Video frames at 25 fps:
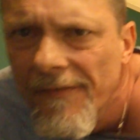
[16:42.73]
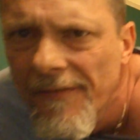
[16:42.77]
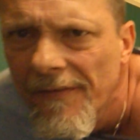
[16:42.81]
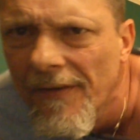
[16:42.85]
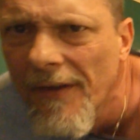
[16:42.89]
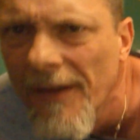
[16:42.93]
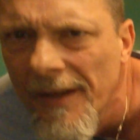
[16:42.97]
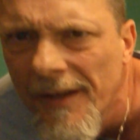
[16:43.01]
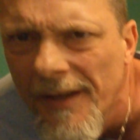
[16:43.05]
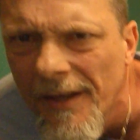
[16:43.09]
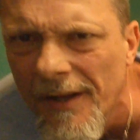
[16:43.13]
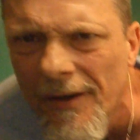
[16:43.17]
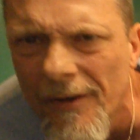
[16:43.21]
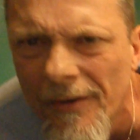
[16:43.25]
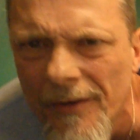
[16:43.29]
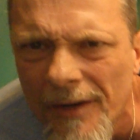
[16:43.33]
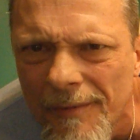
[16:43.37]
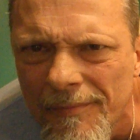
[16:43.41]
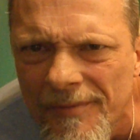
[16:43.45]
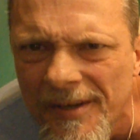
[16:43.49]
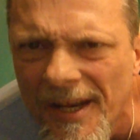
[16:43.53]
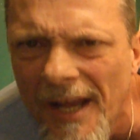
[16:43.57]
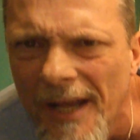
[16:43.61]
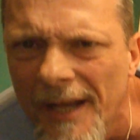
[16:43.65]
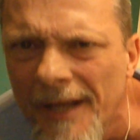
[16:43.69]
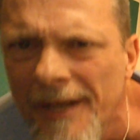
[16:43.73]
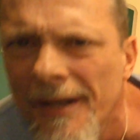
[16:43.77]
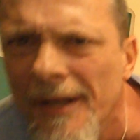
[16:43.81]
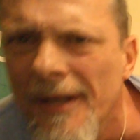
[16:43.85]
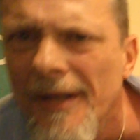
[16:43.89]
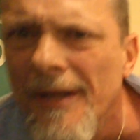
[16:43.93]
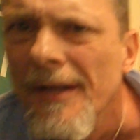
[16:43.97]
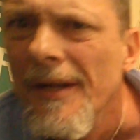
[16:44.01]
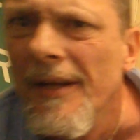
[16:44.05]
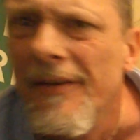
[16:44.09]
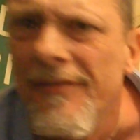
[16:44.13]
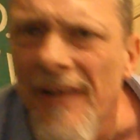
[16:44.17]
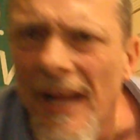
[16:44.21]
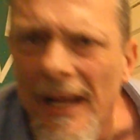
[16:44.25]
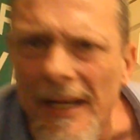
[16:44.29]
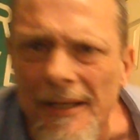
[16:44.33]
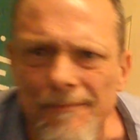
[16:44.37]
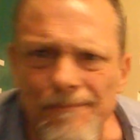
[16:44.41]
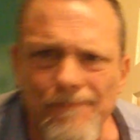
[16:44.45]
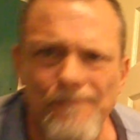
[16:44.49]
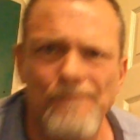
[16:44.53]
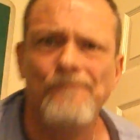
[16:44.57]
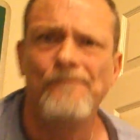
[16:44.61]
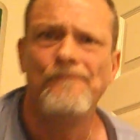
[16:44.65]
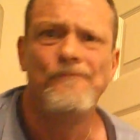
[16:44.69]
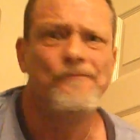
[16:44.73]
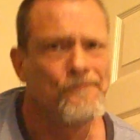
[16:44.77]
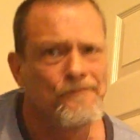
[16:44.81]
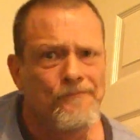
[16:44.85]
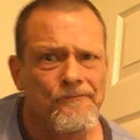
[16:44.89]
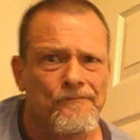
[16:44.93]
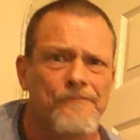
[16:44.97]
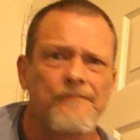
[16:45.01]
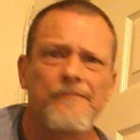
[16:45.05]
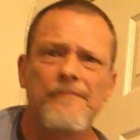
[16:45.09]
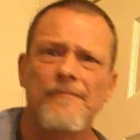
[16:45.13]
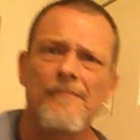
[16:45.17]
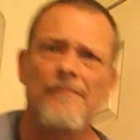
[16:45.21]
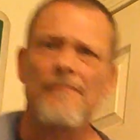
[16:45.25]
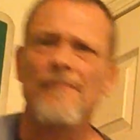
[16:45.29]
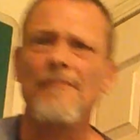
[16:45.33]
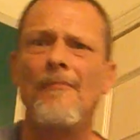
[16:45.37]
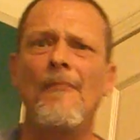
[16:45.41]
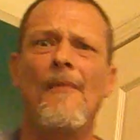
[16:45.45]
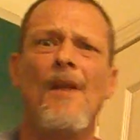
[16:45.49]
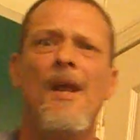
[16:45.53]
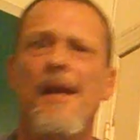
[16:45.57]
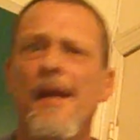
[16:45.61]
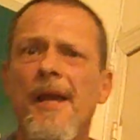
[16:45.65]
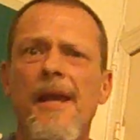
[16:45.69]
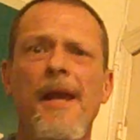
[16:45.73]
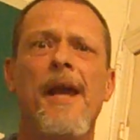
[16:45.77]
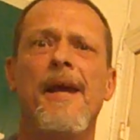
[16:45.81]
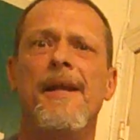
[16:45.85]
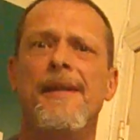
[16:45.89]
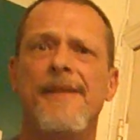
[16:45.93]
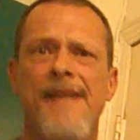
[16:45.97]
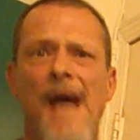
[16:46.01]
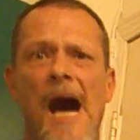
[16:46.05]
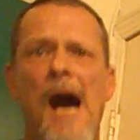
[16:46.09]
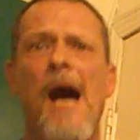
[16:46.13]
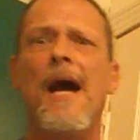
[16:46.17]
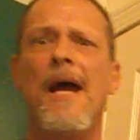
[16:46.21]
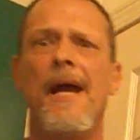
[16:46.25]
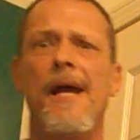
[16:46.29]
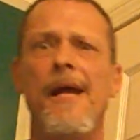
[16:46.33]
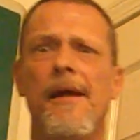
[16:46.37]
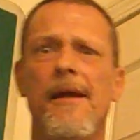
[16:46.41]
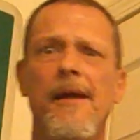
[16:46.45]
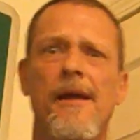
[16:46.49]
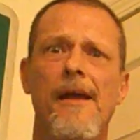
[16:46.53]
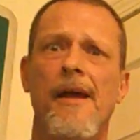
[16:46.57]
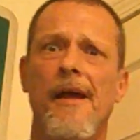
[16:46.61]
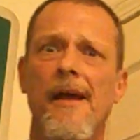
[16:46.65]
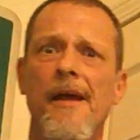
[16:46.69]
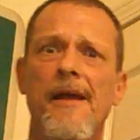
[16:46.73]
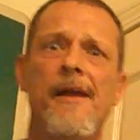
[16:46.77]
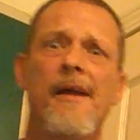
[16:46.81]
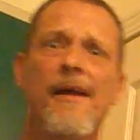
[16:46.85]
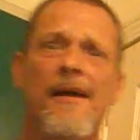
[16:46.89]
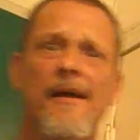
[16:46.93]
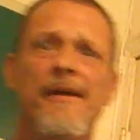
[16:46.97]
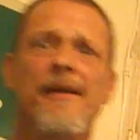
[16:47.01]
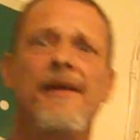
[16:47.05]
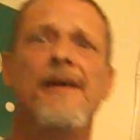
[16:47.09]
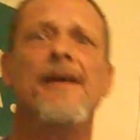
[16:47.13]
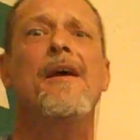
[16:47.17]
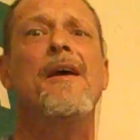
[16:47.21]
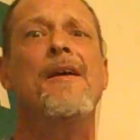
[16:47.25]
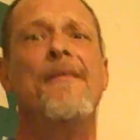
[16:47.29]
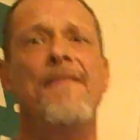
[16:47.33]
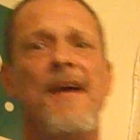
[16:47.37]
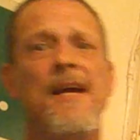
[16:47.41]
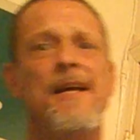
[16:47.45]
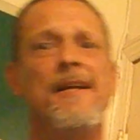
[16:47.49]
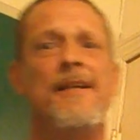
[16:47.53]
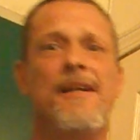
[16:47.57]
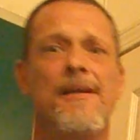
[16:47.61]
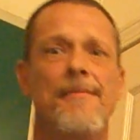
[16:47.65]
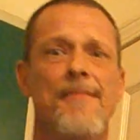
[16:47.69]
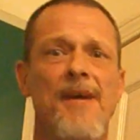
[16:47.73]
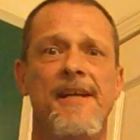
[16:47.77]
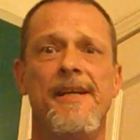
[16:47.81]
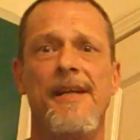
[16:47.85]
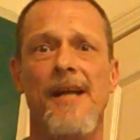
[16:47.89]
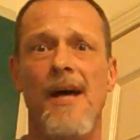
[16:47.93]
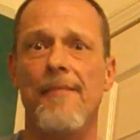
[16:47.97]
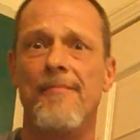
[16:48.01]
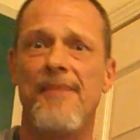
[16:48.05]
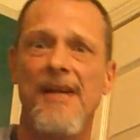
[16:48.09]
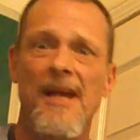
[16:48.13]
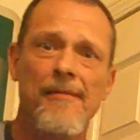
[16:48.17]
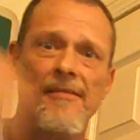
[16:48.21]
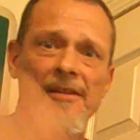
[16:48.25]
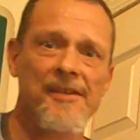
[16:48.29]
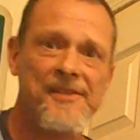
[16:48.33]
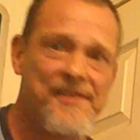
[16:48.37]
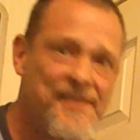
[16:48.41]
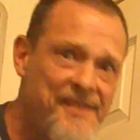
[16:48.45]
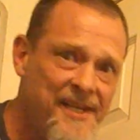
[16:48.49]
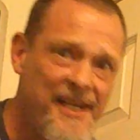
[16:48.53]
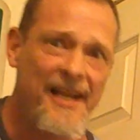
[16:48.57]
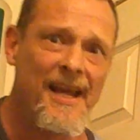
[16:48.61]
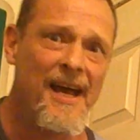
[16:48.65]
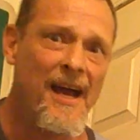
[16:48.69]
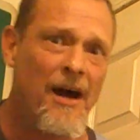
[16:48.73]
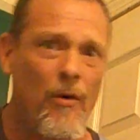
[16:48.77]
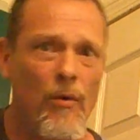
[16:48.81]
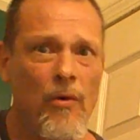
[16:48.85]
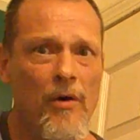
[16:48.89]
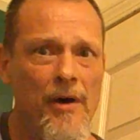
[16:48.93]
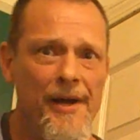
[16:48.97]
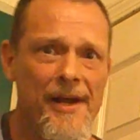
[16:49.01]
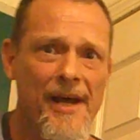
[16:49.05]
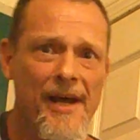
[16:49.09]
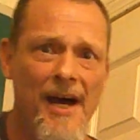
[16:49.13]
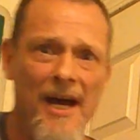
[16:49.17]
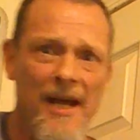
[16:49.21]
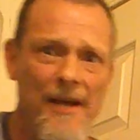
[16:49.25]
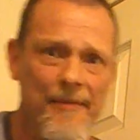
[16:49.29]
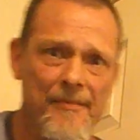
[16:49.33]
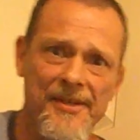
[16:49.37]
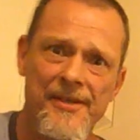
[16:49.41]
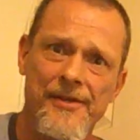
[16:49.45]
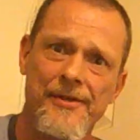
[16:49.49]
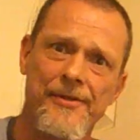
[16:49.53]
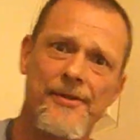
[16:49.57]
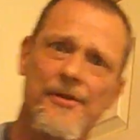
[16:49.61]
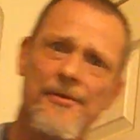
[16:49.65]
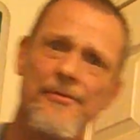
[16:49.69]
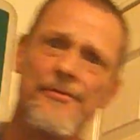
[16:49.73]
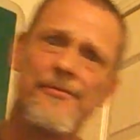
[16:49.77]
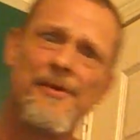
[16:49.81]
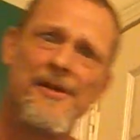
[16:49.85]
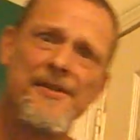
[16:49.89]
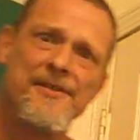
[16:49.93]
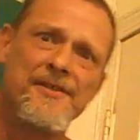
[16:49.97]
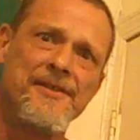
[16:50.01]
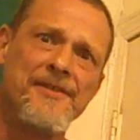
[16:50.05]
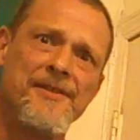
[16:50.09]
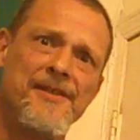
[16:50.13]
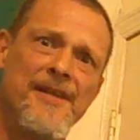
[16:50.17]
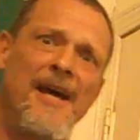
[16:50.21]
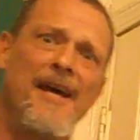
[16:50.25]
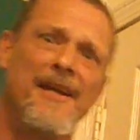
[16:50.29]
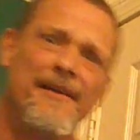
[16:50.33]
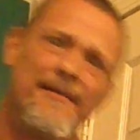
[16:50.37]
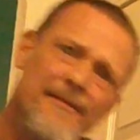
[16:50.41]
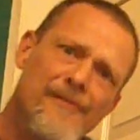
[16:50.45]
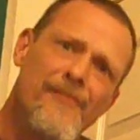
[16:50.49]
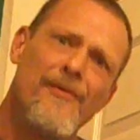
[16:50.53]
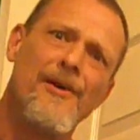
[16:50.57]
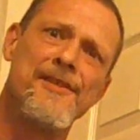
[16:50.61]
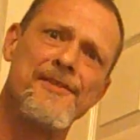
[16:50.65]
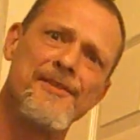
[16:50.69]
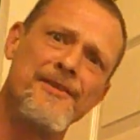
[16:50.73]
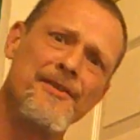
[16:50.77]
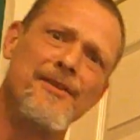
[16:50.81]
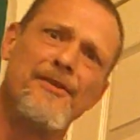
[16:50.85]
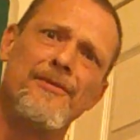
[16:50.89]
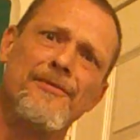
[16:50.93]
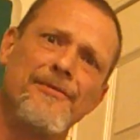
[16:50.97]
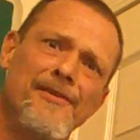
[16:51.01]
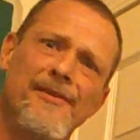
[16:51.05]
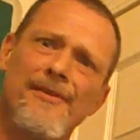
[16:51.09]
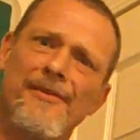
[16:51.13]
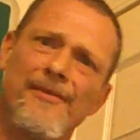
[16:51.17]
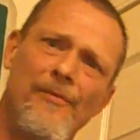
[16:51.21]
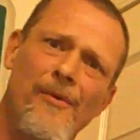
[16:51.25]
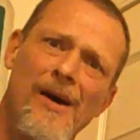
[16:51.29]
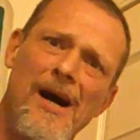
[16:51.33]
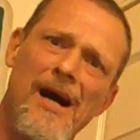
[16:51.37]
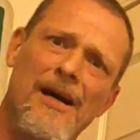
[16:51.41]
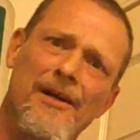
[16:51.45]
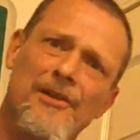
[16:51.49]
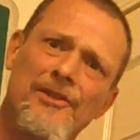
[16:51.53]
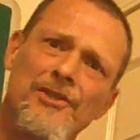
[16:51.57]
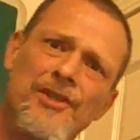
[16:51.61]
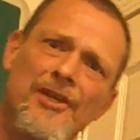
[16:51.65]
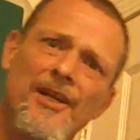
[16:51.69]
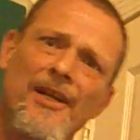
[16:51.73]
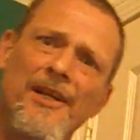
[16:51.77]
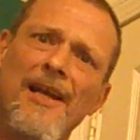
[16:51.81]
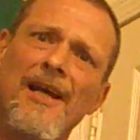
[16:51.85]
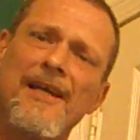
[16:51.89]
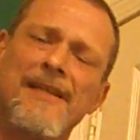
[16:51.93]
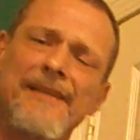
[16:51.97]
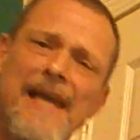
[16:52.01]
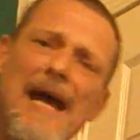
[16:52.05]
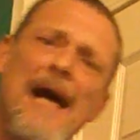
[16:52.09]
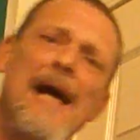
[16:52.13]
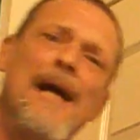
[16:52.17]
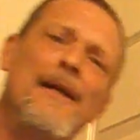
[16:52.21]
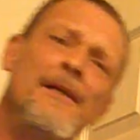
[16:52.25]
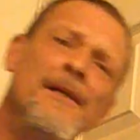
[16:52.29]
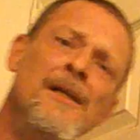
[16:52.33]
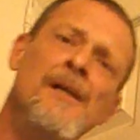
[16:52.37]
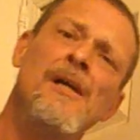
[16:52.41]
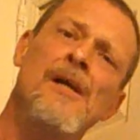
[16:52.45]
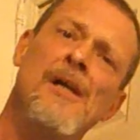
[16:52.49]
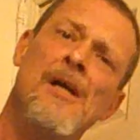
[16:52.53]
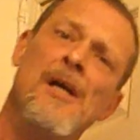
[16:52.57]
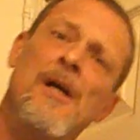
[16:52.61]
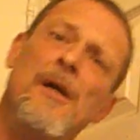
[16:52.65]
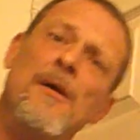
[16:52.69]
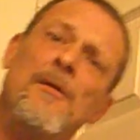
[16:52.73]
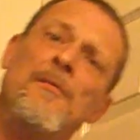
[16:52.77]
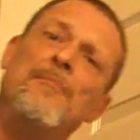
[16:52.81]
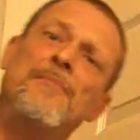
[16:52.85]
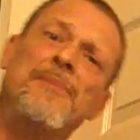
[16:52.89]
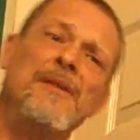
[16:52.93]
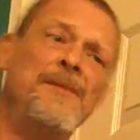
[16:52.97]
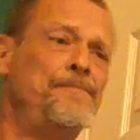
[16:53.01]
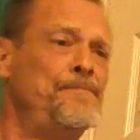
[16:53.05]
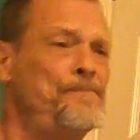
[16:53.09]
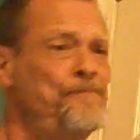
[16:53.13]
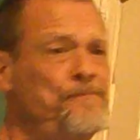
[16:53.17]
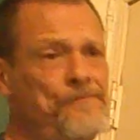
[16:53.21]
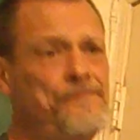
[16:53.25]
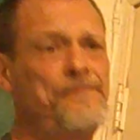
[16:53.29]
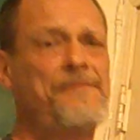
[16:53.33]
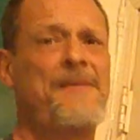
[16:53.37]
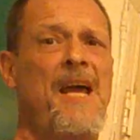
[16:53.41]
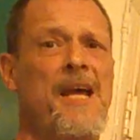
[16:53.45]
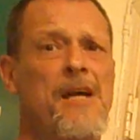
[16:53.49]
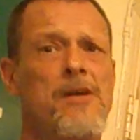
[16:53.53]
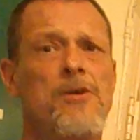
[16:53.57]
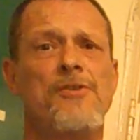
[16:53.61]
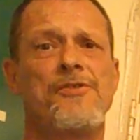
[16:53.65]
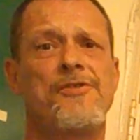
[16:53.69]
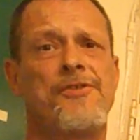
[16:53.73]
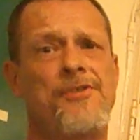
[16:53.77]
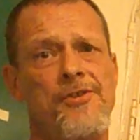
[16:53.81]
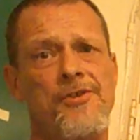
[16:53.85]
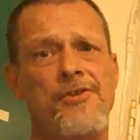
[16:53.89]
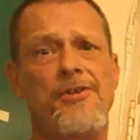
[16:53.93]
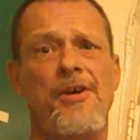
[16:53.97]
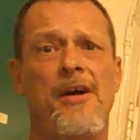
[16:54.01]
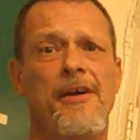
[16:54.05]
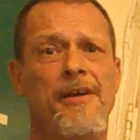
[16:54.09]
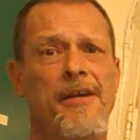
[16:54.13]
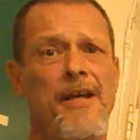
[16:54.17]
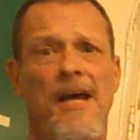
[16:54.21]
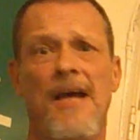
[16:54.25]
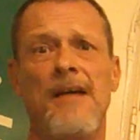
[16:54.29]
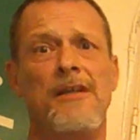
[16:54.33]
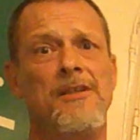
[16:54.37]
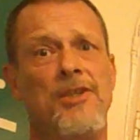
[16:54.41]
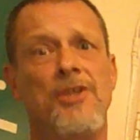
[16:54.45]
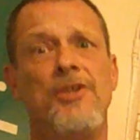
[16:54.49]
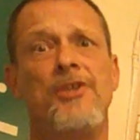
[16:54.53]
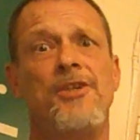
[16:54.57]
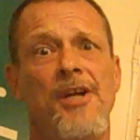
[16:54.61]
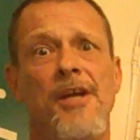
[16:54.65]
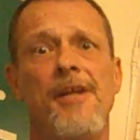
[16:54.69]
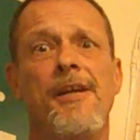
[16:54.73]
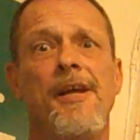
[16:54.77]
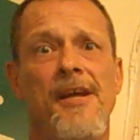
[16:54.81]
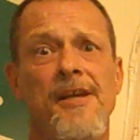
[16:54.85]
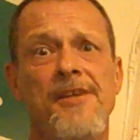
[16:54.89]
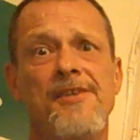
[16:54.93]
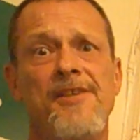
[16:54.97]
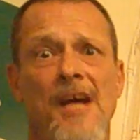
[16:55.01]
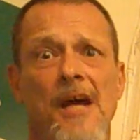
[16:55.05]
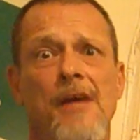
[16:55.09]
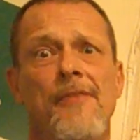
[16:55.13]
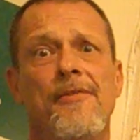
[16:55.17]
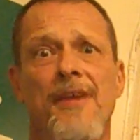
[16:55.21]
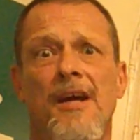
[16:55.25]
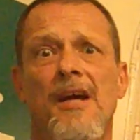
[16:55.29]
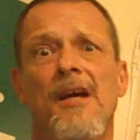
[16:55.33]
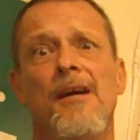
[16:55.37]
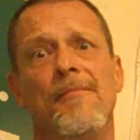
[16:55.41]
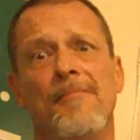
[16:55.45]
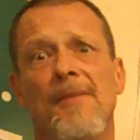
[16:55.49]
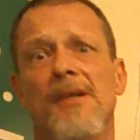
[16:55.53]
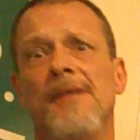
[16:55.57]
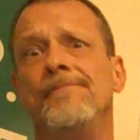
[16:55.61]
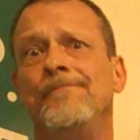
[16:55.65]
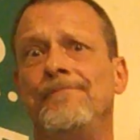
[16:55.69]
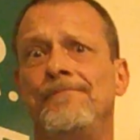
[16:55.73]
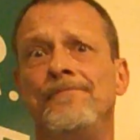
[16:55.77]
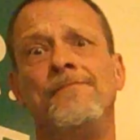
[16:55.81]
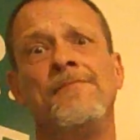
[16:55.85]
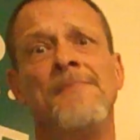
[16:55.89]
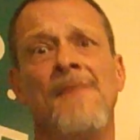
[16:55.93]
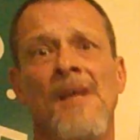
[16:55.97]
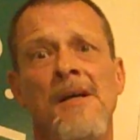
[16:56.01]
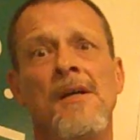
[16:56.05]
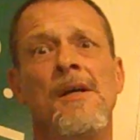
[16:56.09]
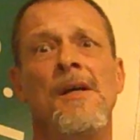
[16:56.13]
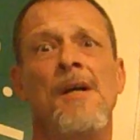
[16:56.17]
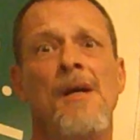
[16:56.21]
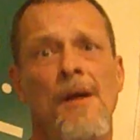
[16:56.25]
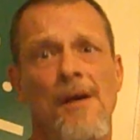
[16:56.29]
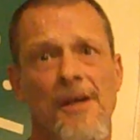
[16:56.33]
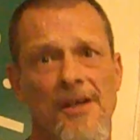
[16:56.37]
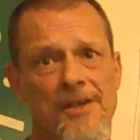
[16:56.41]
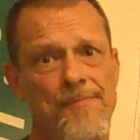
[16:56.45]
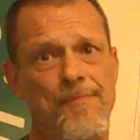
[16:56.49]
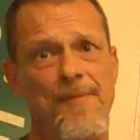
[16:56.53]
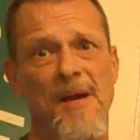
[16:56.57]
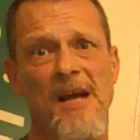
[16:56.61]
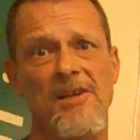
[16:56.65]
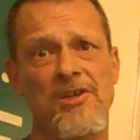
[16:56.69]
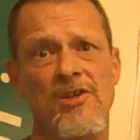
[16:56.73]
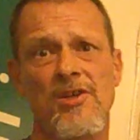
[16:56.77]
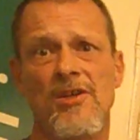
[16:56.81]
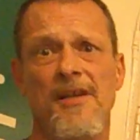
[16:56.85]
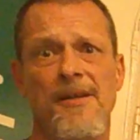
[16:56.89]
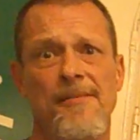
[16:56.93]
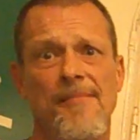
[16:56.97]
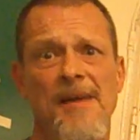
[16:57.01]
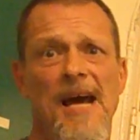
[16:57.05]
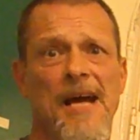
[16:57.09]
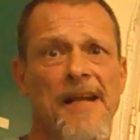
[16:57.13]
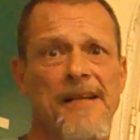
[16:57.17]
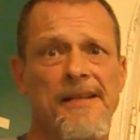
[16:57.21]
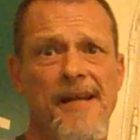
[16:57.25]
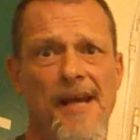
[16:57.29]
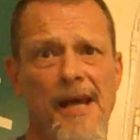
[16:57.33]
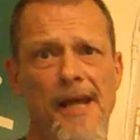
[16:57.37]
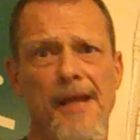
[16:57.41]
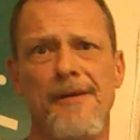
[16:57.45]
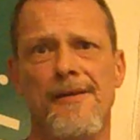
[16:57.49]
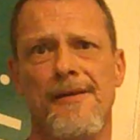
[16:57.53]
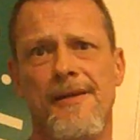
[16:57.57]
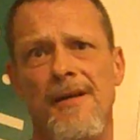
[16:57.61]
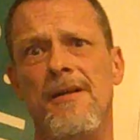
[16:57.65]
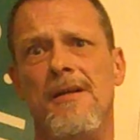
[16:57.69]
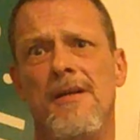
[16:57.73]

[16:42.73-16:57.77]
You know what I'm saying? It's like... he ain't dying. If anything, might not be able to see out one eye, but the dude wasn't dead. It wasn't no wild shit like that. But that goes to show you how shit is out there, man. Especially back then.